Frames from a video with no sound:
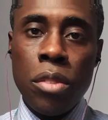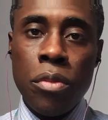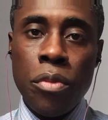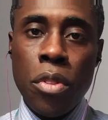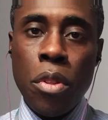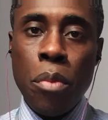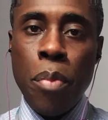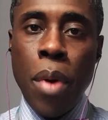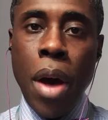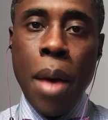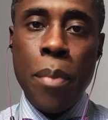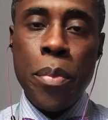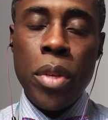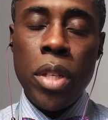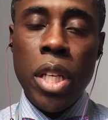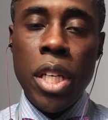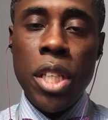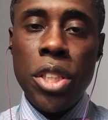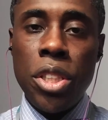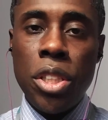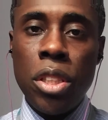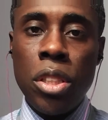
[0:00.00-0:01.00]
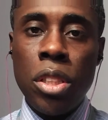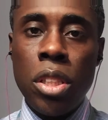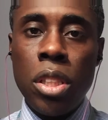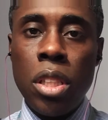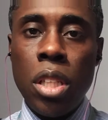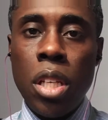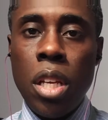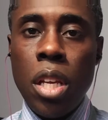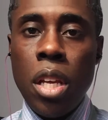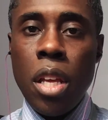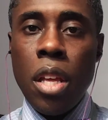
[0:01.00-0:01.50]
for the populations
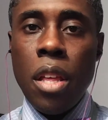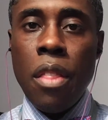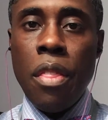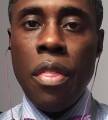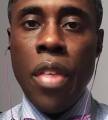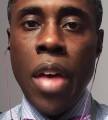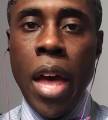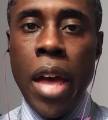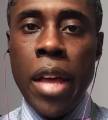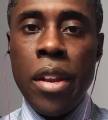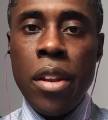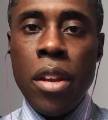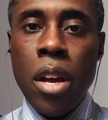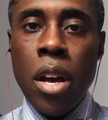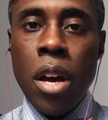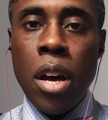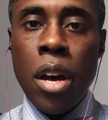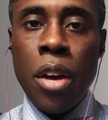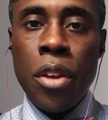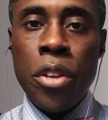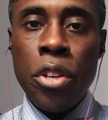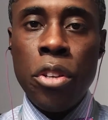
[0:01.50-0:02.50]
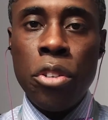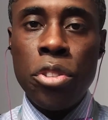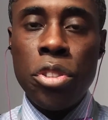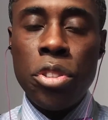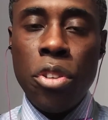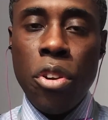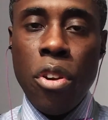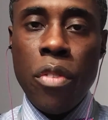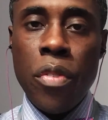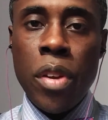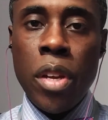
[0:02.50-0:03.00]
that you're
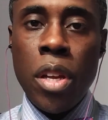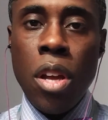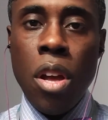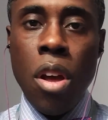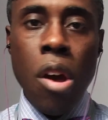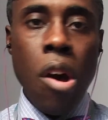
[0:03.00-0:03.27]
serving.